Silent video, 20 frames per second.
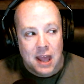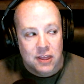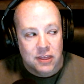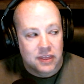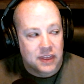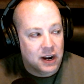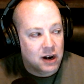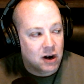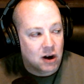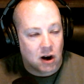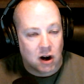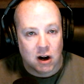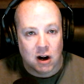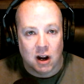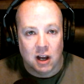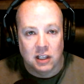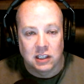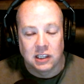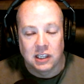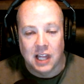there are
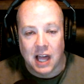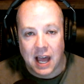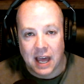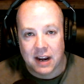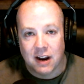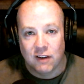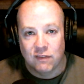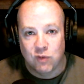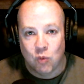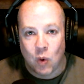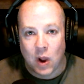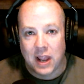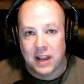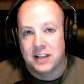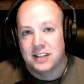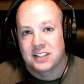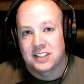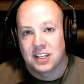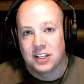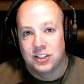a lot of
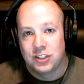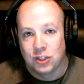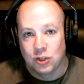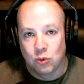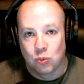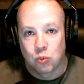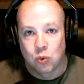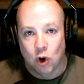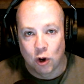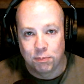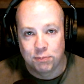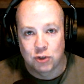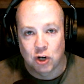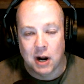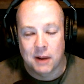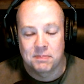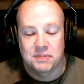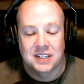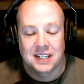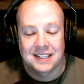ways to do rope
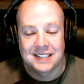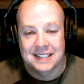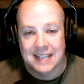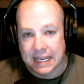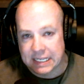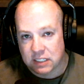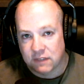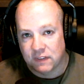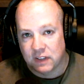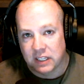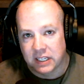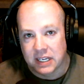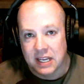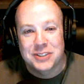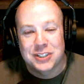drop successfully.